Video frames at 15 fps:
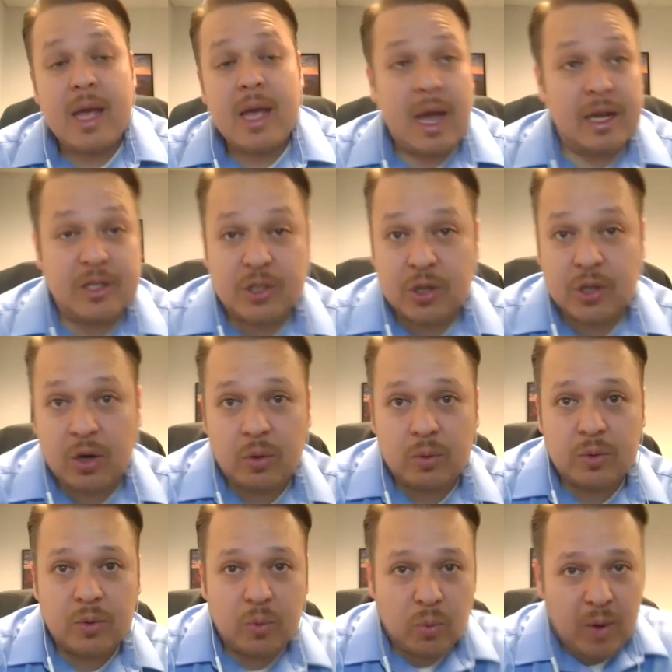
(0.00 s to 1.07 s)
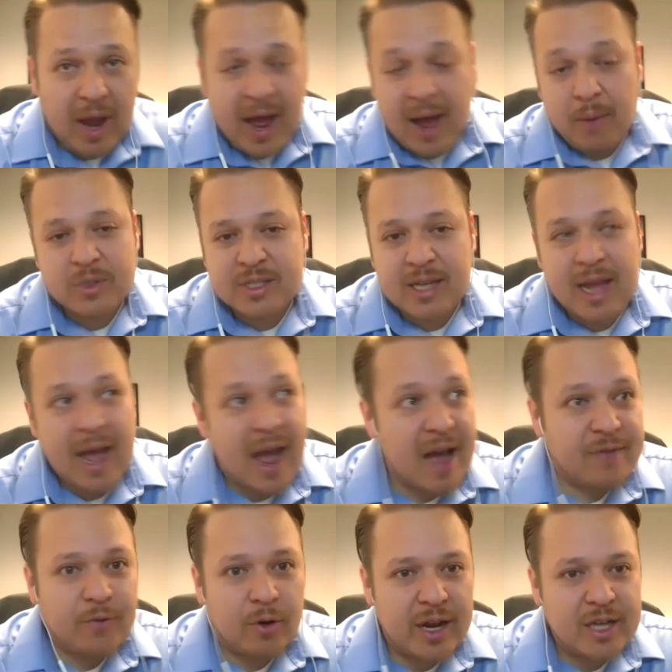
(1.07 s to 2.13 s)
And so I would say
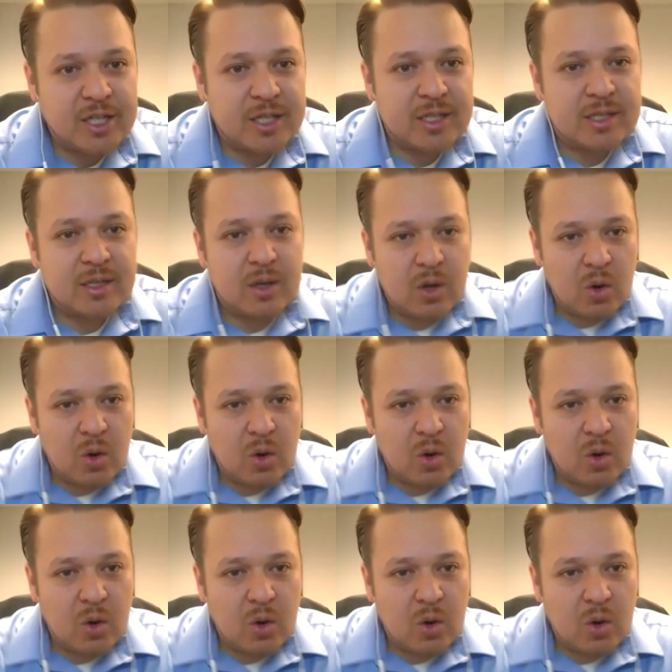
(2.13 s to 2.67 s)
half our agents